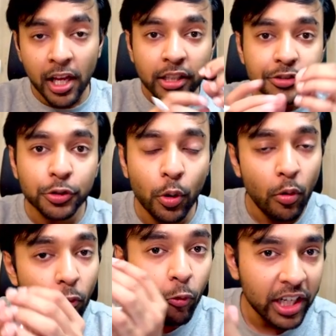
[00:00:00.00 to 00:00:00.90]
So
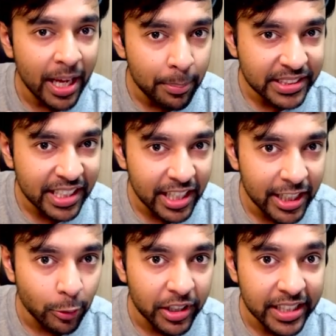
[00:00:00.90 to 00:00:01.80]
what I'm basically
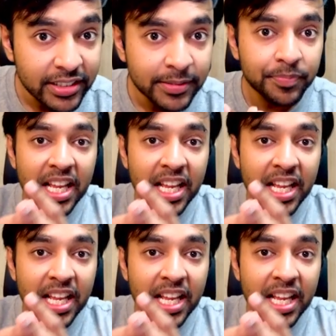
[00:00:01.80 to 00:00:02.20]
doing is